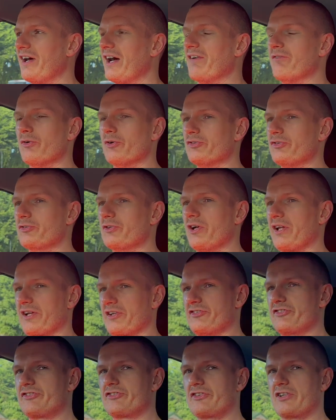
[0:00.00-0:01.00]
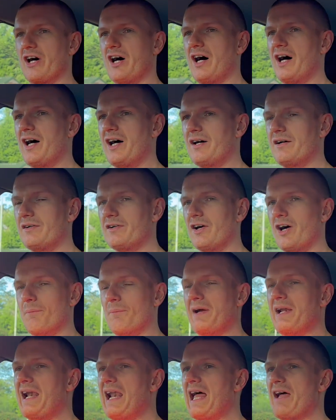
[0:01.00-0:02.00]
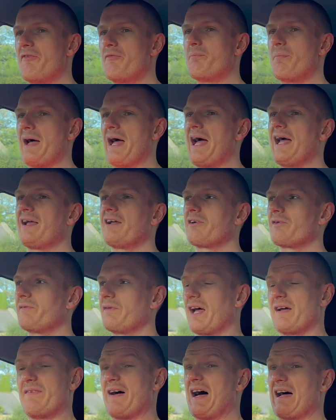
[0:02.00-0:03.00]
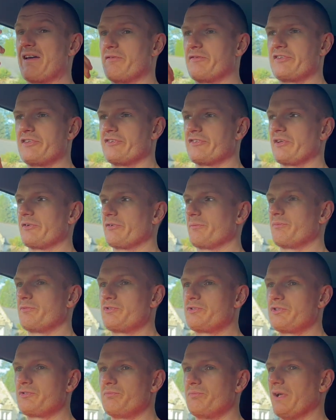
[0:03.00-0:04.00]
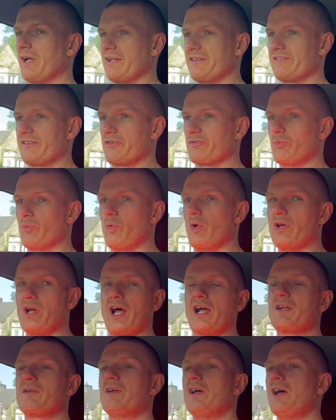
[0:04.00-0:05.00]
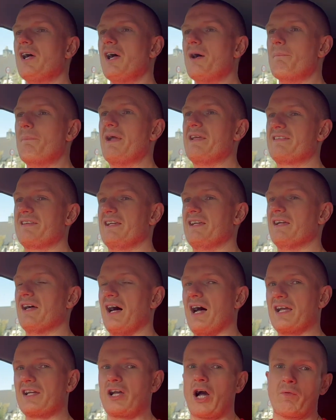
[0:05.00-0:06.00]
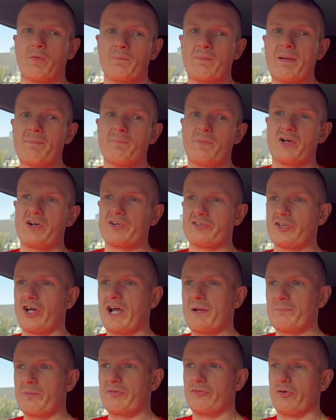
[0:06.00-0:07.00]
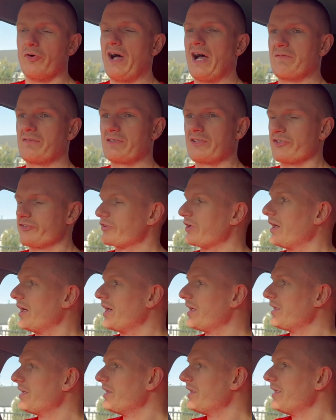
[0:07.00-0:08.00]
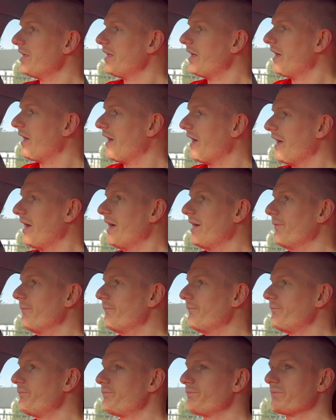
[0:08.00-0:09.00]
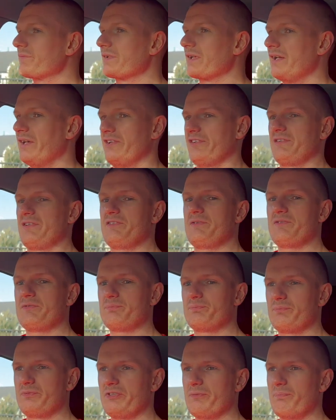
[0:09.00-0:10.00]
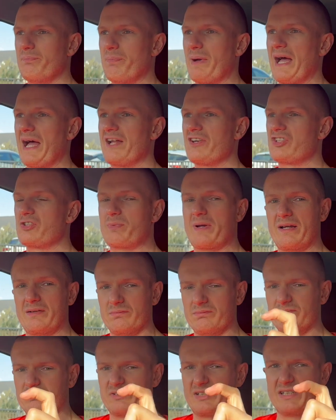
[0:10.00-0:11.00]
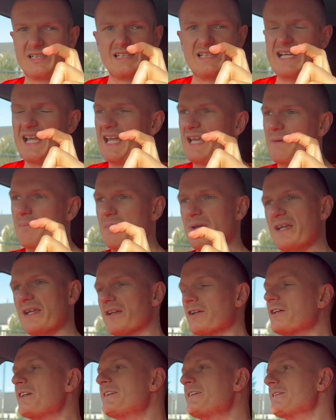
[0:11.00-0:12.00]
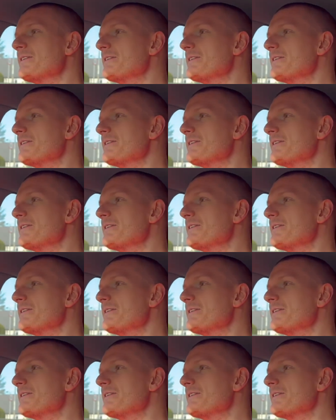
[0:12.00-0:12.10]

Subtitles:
I've also got like a scar on my left pec that I've had since I was since I was one. I can't remember a time before having the scar. And so this is just a patch about like yay big.